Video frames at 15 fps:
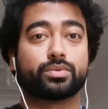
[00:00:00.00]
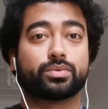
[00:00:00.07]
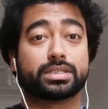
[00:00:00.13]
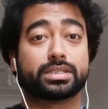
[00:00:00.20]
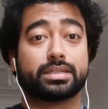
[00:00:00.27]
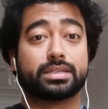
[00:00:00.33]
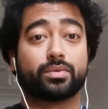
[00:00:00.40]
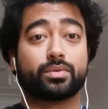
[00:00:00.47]

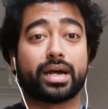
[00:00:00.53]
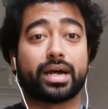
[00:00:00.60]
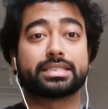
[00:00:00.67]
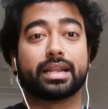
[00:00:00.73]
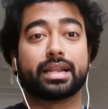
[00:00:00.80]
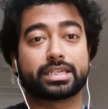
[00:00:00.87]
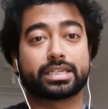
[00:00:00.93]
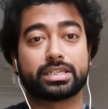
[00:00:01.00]
was the right
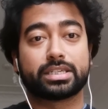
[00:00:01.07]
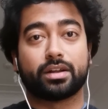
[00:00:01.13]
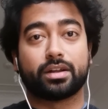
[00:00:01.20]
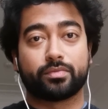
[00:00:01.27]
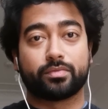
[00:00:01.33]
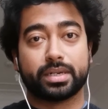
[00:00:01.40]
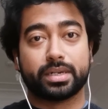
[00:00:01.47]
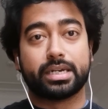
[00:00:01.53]
selection
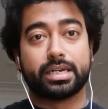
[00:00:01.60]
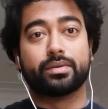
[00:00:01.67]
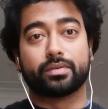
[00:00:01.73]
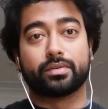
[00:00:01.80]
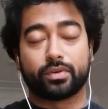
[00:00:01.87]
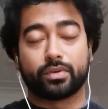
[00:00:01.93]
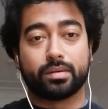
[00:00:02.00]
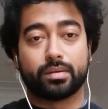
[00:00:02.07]
of
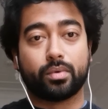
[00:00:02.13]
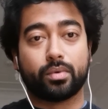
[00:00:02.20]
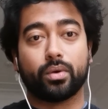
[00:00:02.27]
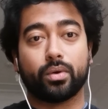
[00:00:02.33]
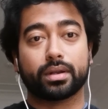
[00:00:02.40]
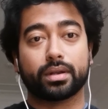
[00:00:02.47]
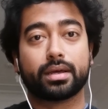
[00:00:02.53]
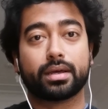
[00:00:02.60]
material for the
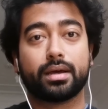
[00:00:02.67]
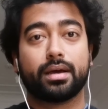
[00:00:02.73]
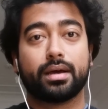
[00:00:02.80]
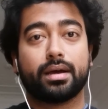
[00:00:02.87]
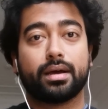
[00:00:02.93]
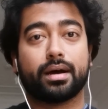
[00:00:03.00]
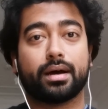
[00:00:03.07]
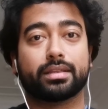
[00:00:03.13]
mold.
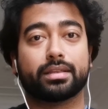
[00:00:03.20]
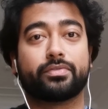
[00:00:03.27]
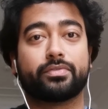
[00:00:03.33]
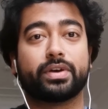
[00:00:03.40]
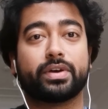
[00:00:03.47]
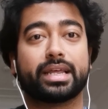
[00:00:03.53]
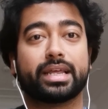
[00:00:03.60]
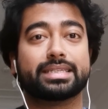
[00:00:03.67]
The
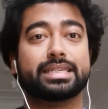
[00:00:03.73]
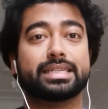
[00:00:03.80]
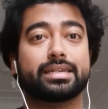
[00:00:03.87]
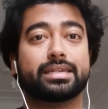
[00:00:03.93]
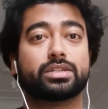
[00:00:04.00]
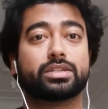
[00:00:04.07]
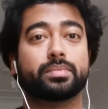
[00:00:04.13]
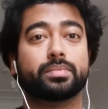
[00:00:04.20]
fittings
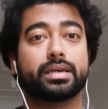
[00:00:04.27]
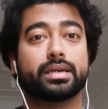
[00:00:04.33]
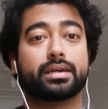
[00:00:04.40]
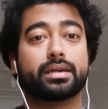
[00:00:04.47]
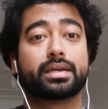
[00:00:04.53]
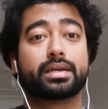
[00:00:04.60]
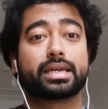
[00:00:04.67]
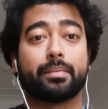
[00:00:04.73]
needed to be
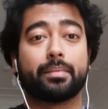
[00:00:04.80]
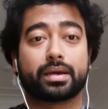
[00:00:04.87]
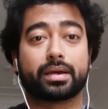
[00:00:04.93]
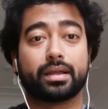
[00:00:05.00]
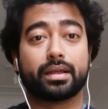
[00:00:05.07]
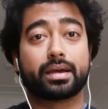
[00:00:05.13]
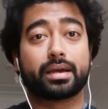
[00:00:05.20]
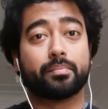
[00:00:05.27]

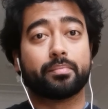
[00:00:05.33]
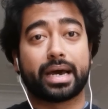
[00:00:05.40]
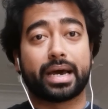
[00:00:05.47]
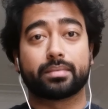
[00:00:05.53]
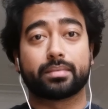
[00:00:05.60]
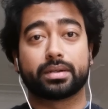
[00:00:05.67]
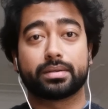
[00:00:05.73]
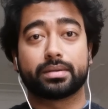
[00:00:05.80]
chemically
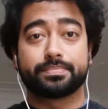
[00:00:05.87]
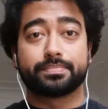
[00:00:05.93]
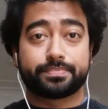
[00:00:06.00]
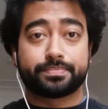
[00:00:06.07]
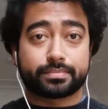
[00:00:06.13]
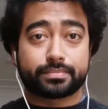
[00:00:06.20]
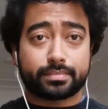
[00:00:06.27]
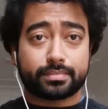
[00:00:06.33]
compatible
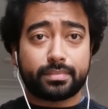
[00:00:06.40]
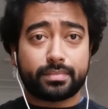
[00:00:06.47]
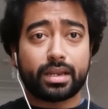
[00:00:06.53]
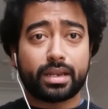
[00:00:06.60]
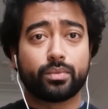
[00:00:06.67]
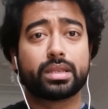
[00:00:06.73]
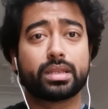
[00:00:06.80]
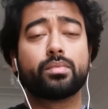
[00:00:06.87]

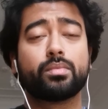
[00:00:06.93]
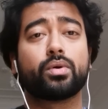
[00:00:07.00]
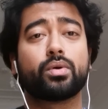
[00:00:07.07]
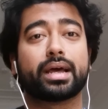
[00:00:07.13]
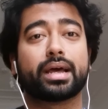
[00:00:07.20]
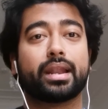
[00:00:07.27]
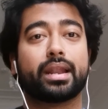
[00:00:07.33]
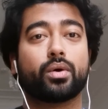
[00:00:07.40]
with the mold,
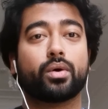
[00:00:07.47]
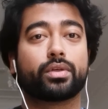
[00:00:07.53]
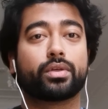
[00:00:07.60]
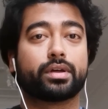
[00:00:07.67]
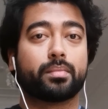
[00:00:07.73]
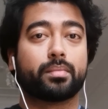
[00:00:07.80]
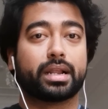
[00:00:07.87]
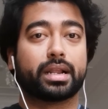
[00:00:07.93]
and no
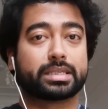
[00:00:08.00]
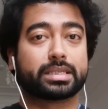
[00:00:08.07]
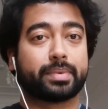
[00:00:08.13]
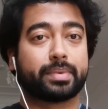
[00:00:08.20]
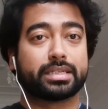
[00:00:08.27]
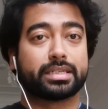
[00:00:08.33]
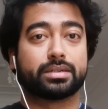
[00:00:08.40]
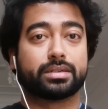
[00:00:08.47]
thermal
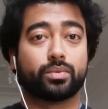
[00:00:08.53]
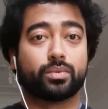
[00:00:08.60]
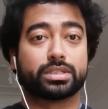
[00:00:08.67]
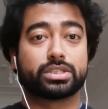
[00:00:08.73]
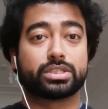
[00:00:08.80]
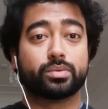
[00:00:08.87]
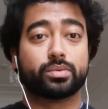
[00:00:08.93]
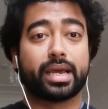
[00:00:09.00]
expansion
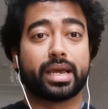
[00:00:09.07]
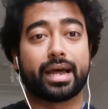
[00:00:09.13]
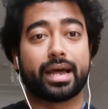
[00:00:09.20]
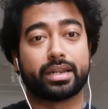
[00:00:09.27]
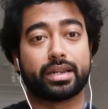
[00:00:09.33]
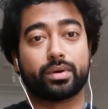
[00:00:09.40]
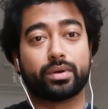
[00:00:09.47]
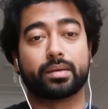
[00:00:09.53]
was to be had
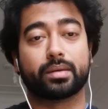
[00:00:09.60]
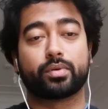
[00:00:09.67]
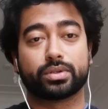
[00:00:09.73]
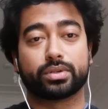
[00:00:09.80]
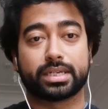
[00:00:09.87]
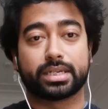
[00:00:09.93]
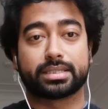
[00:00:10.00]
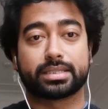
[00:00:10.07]
during the
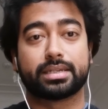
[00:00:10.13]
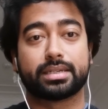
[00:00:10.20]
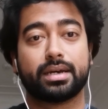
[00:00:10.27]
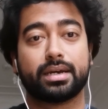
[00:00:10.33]
process.